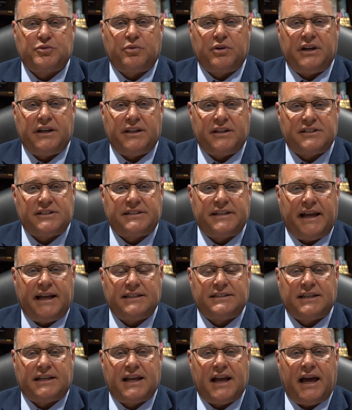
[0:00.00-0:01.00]
one in the
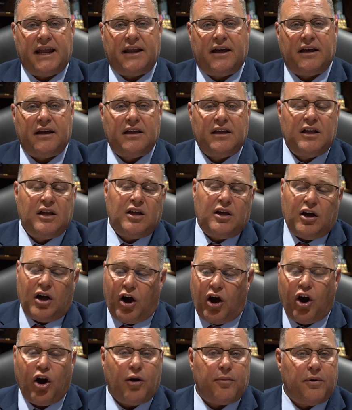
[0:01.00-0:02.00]
state to kind of
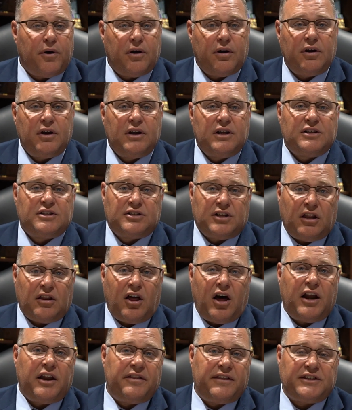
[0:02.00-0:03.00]
harbor a
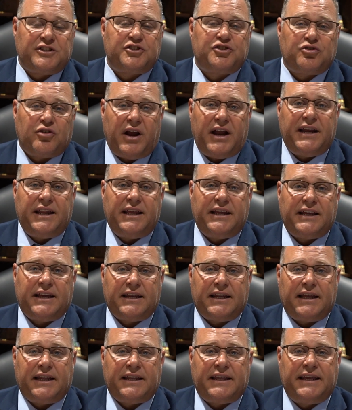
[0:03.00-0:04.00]
lot of this training
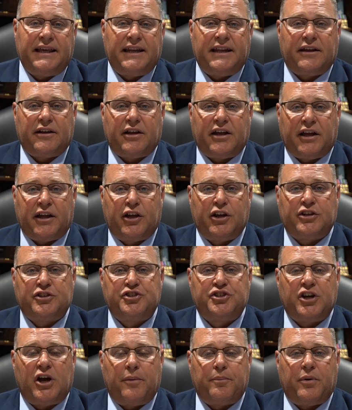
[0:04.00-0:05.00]
and get a good
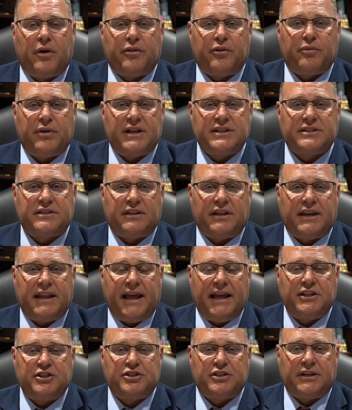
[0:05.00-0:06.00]
jump on the rest of the
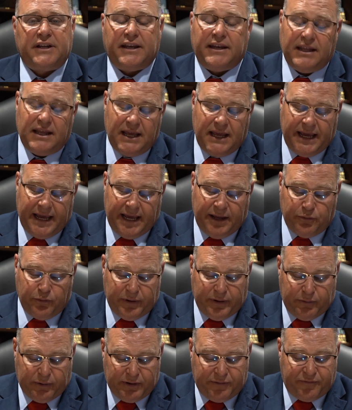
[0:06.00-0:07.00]
nation. And
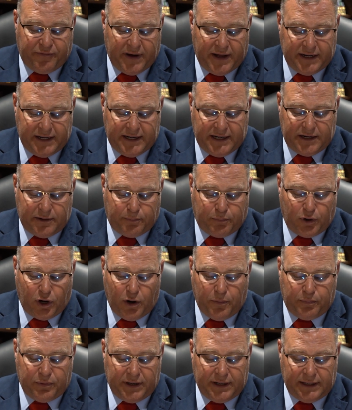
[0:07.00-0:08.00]
we funded it
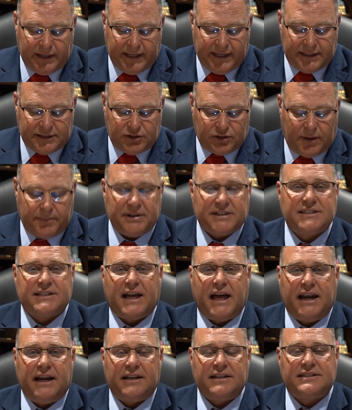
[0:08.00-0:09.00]
appropriately, and so I'm
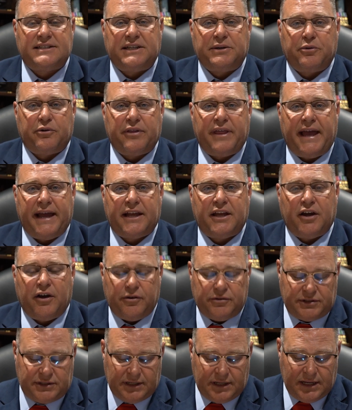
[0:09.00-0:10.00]
excited to see where that
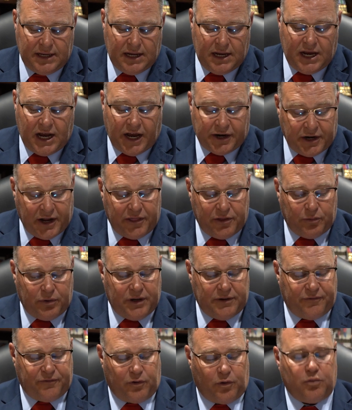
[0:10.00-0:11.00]
goes. Another
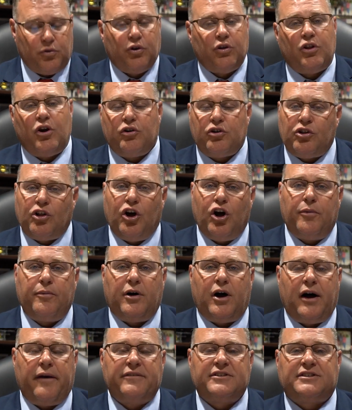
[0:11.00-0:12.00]
one for rural Oklahoma,
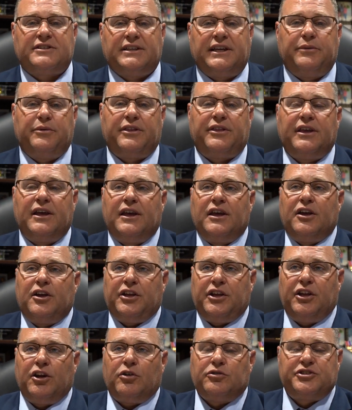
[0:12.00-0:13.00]
obviously with
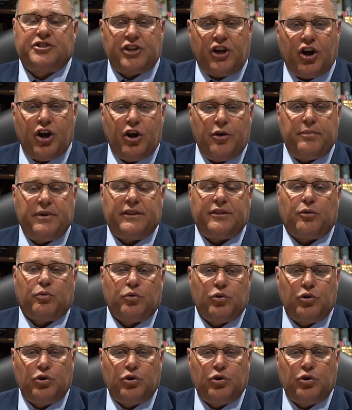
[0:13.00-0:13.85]
CERB and the